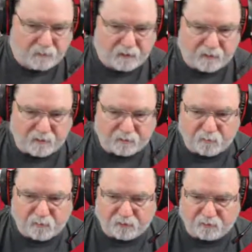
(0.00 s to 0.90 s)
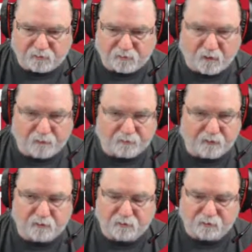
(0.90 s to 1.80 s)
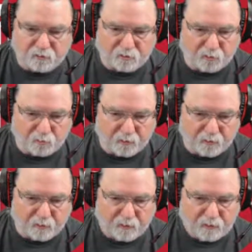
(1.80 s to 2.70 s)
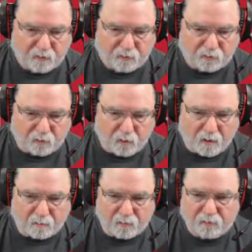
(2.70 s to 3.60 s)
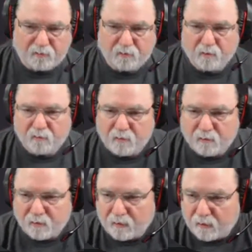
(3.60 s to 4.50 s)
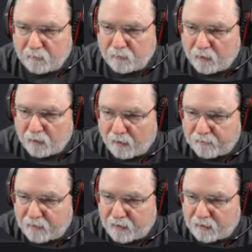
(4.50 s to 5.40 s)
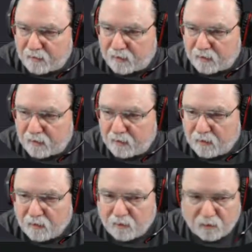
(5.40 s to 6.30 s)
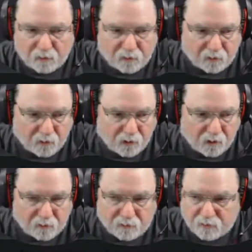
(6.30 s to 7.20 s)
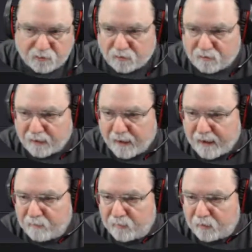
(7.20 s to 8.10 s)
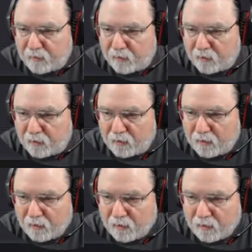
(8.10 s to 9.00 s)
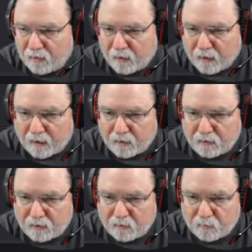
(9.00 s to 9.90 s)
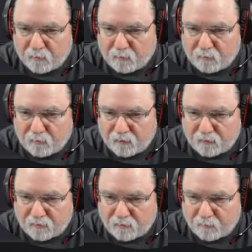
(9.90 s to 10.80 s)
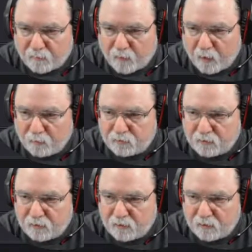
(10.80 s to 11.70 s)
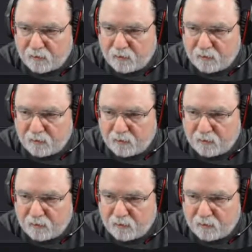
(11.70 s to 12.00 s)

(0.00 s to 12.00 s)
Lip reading: this one I just offset it just a little bit. So I'm going to go in there and I'm going to offset the yaw just a tad bit here. And I think I'm going to do this. Supposedly,